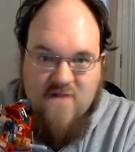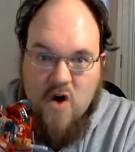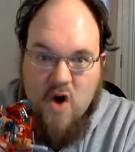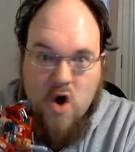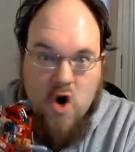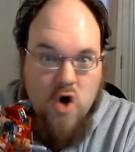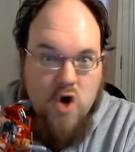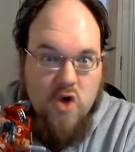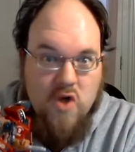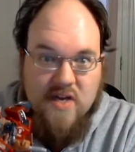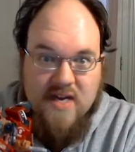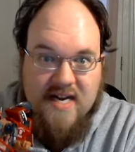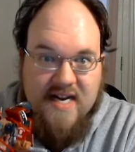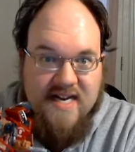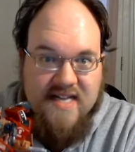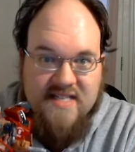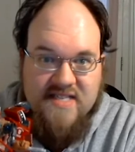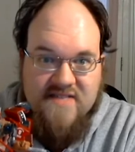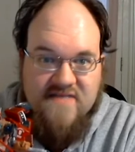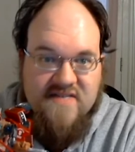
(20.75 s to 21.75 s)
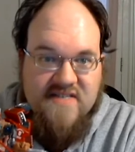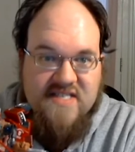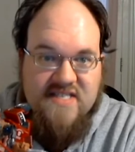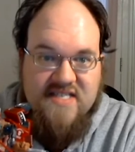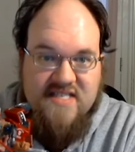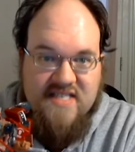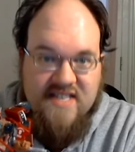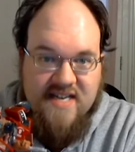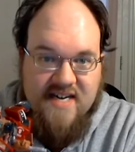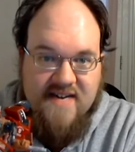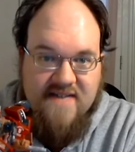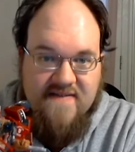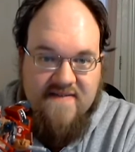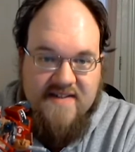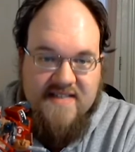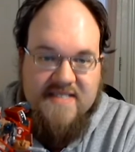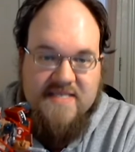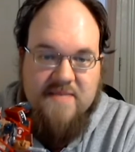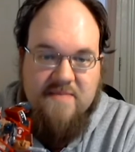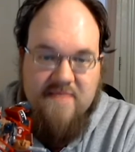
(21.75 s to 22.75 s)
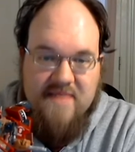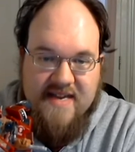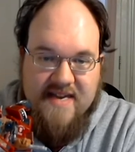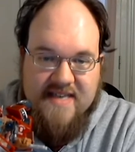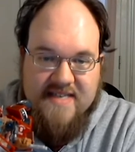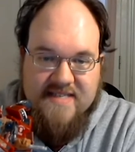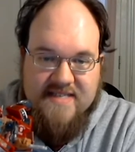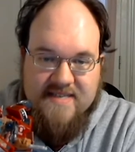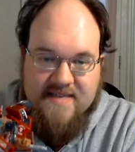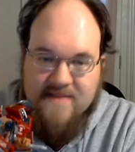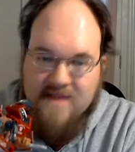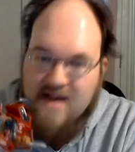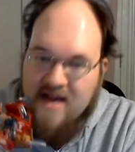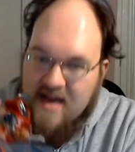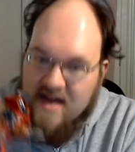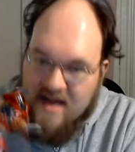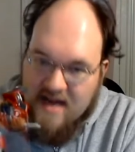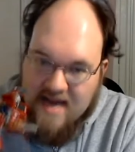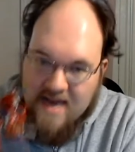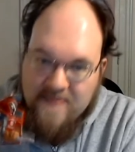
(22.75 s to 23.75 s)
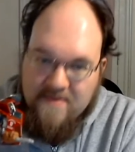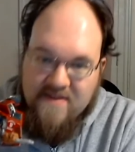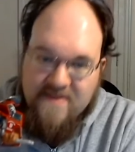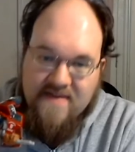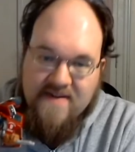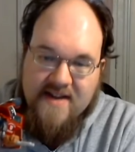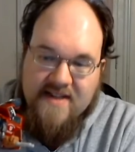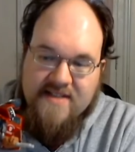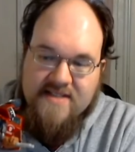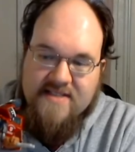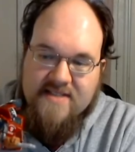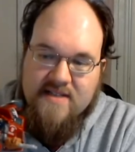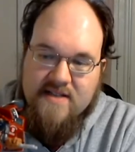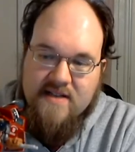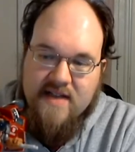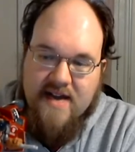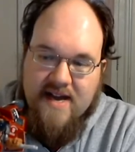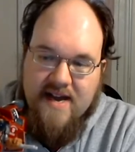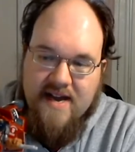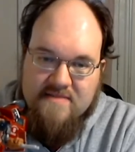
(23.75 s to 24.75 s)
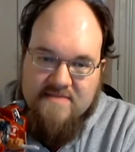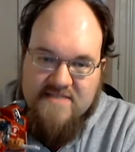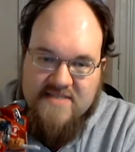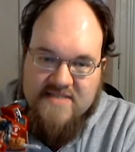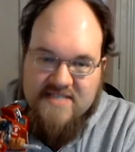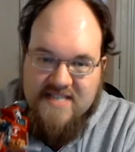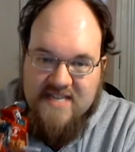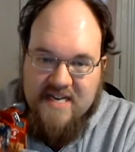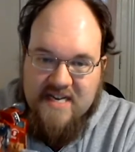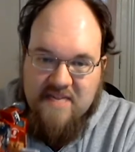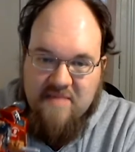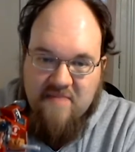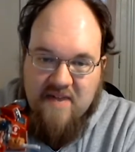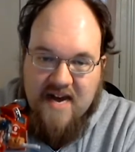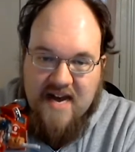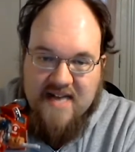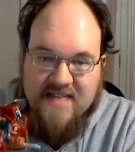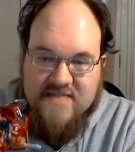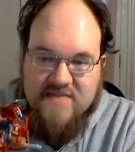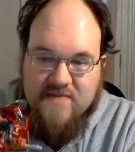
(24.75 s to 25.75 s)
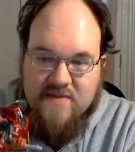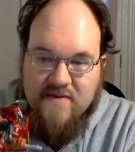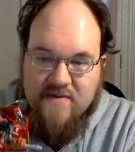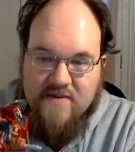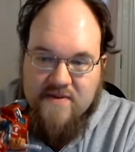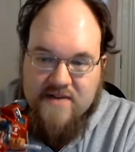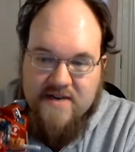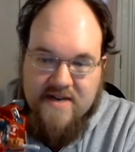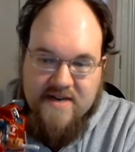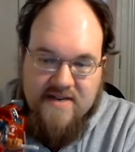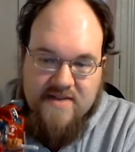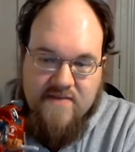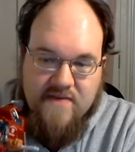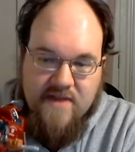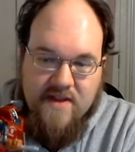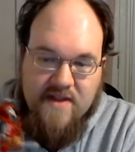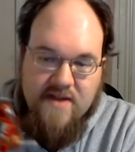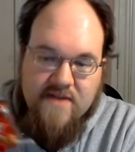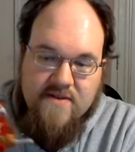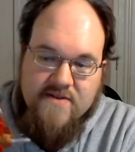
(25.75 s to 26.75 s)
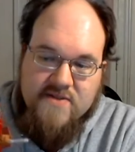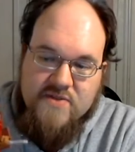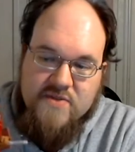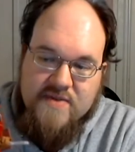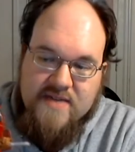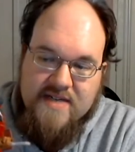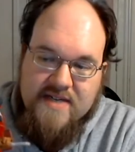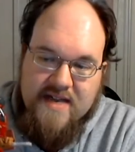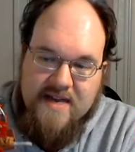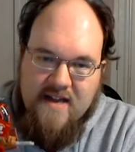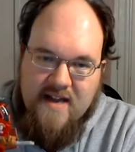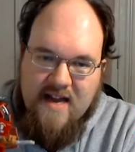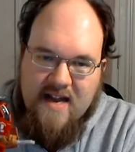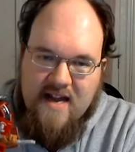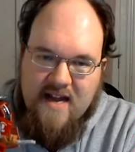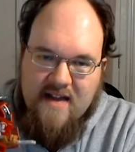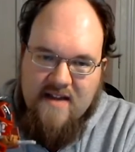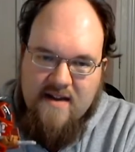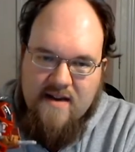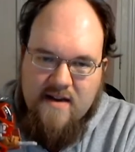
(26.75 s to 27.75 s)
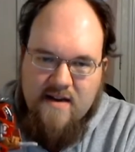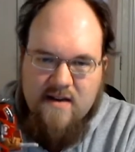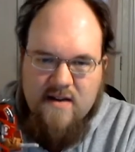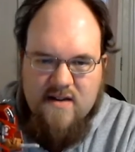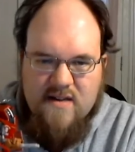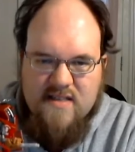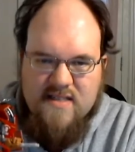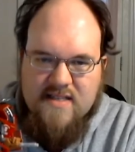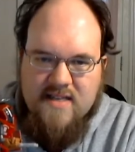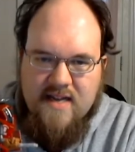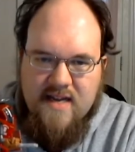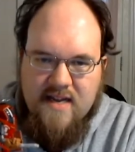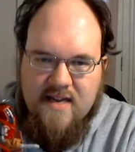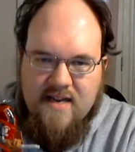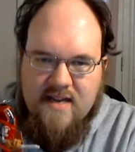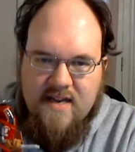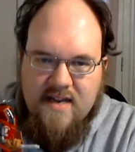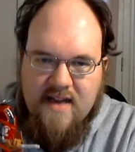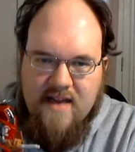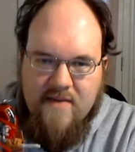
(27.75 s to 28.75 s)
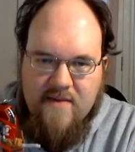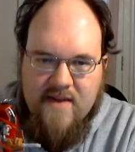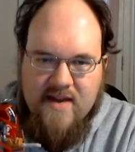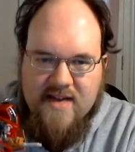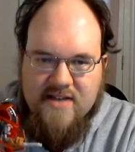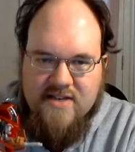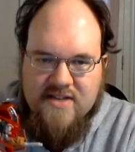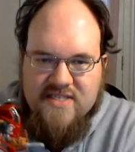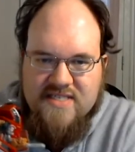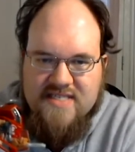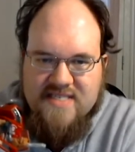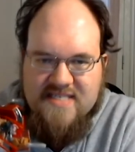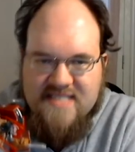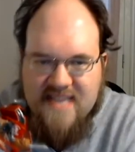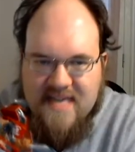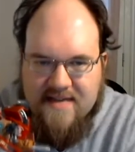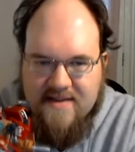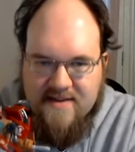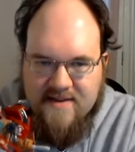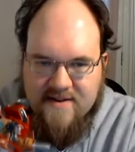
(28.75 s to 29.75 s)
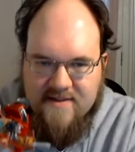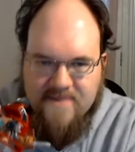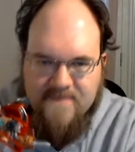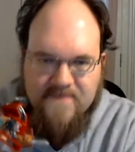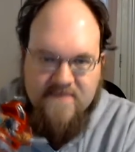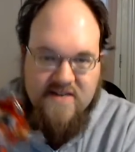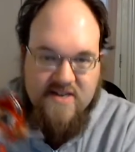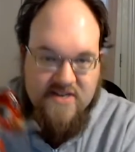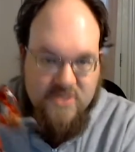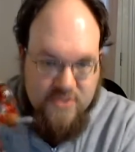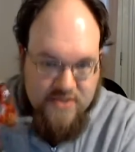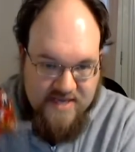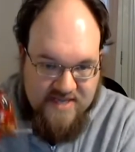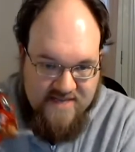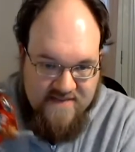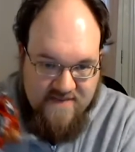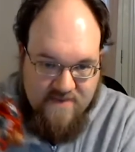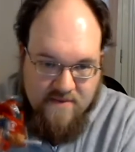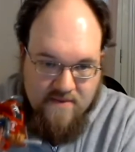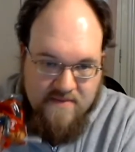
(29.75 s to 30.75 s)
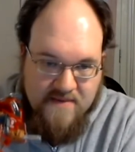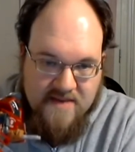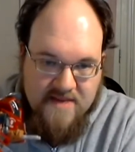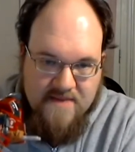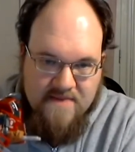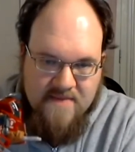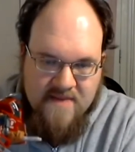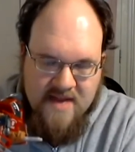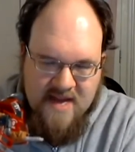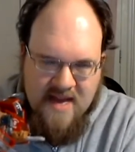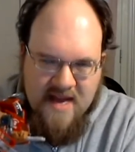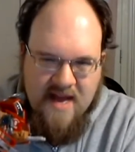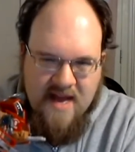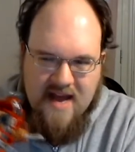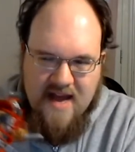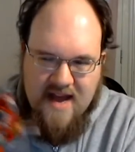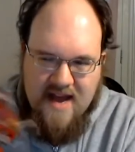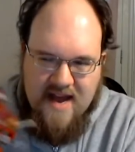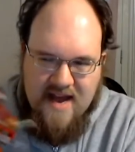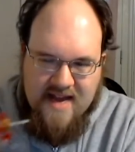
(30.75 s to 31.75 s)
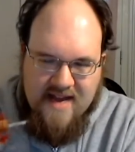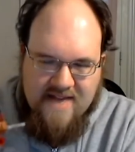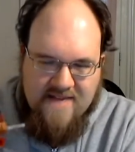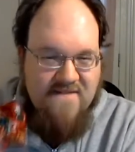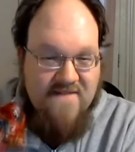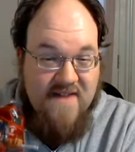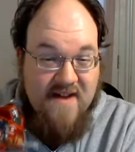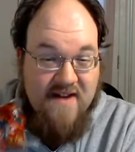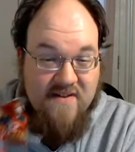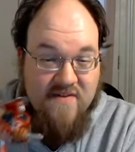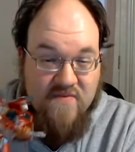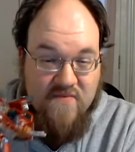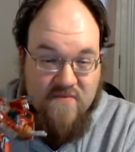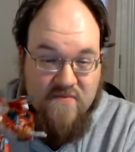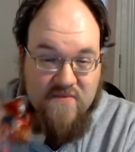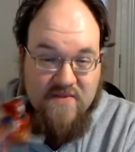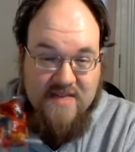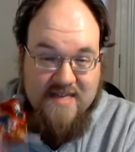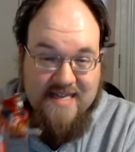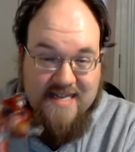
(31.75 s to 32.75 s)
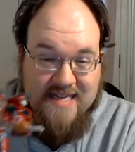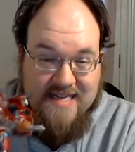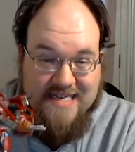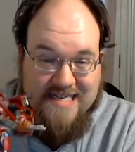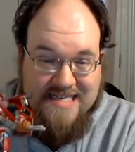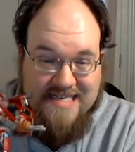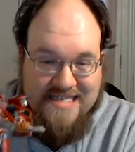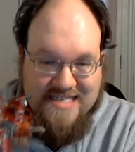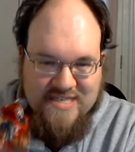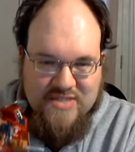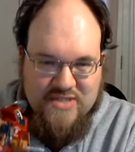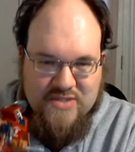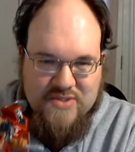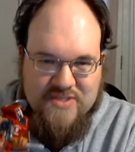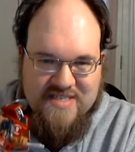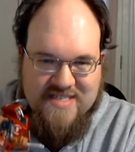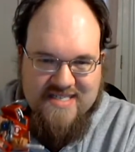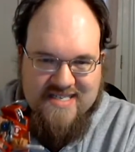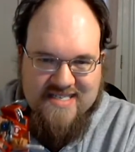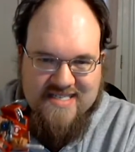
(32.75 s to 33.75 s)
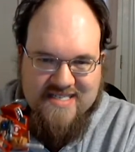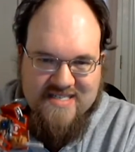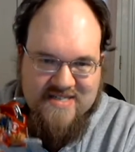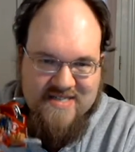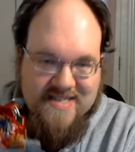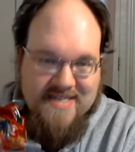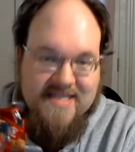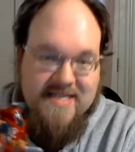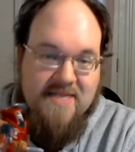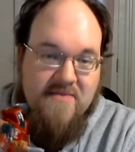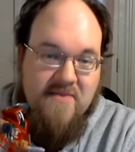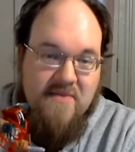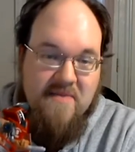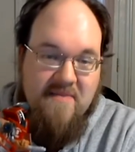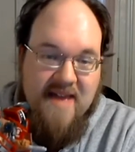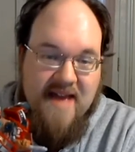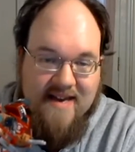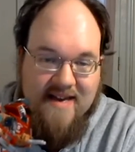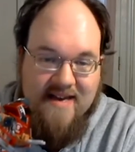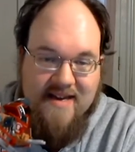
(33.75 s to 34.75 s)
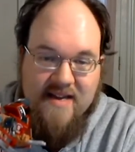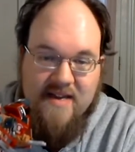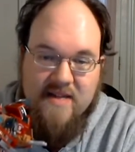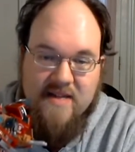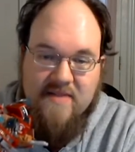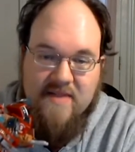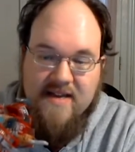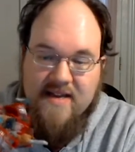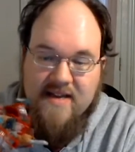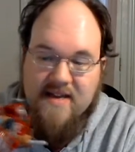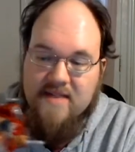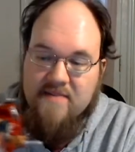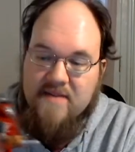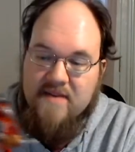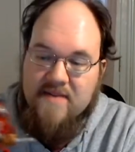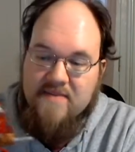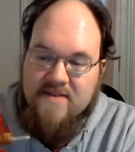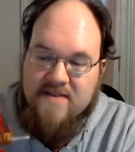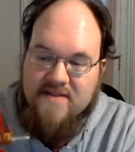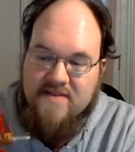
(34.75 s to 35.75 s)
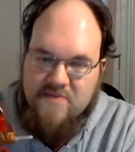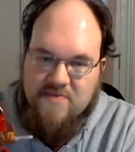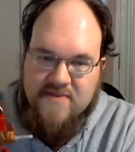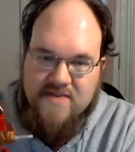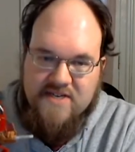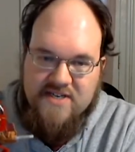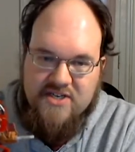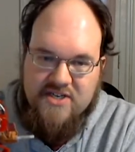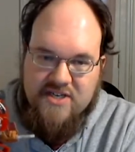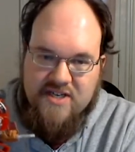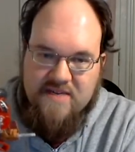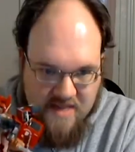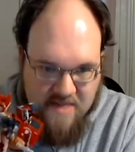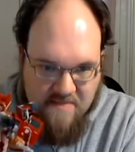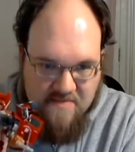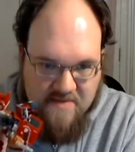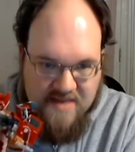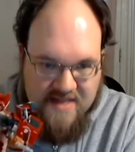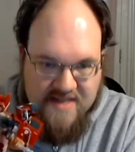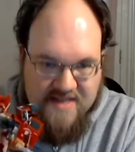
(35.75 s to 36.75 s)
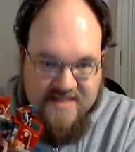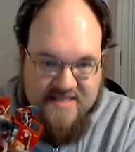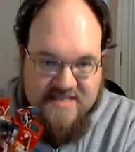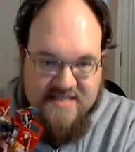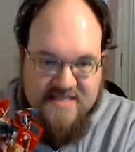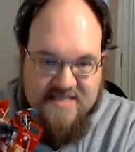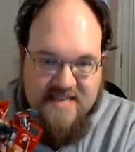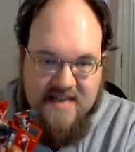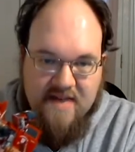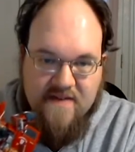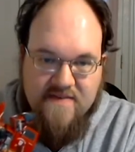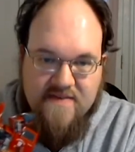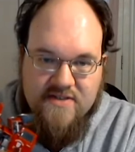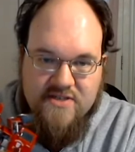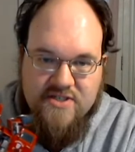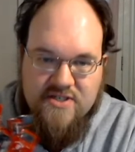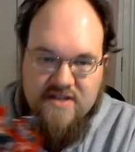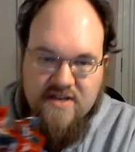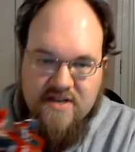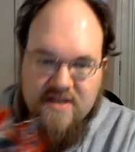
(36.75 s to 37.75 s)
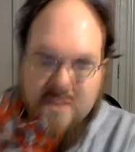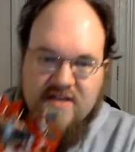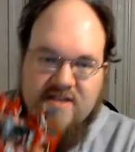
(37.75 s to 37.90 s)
all kinds of stuff. It's amazing. I happened to find this little guy sitting in a box while we were talking to one of the owners one day. I thought, this is kind of neat. And we actually sat there and transformed him, and I found it really interesting. So the next time I went back, I ended up picking him up, and he was pretty cheap. But this is Salvage.